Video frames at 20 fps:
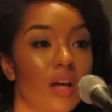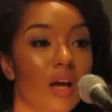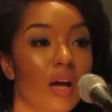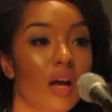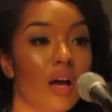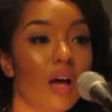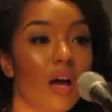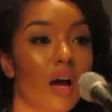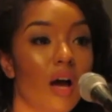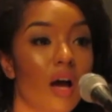
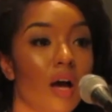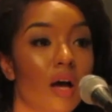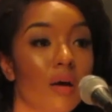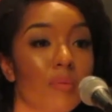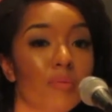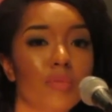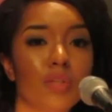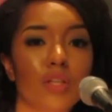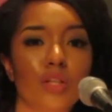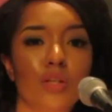on the
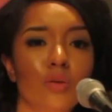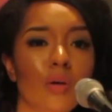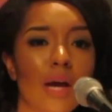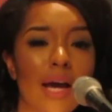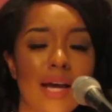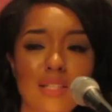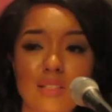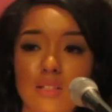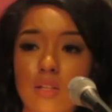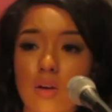way
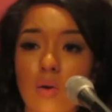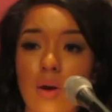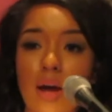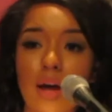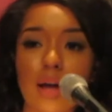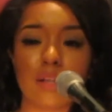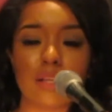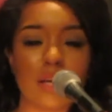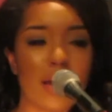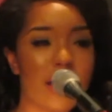
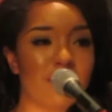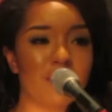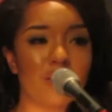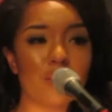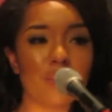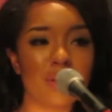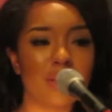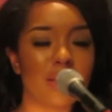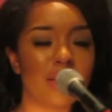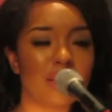to
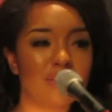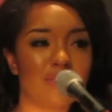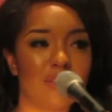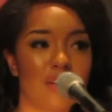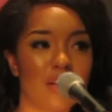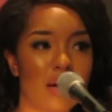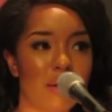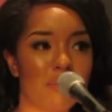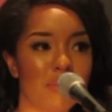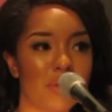
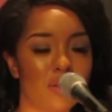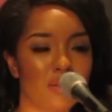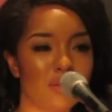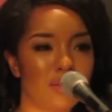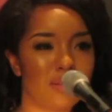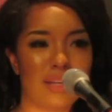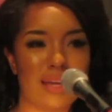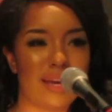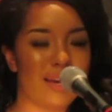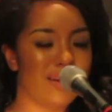the
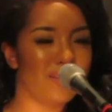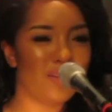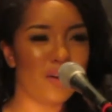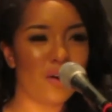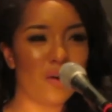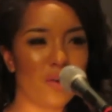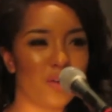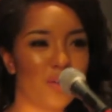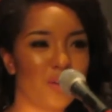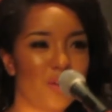event,
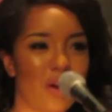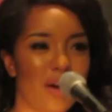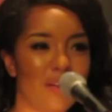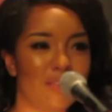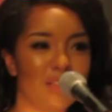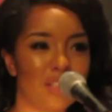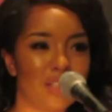I had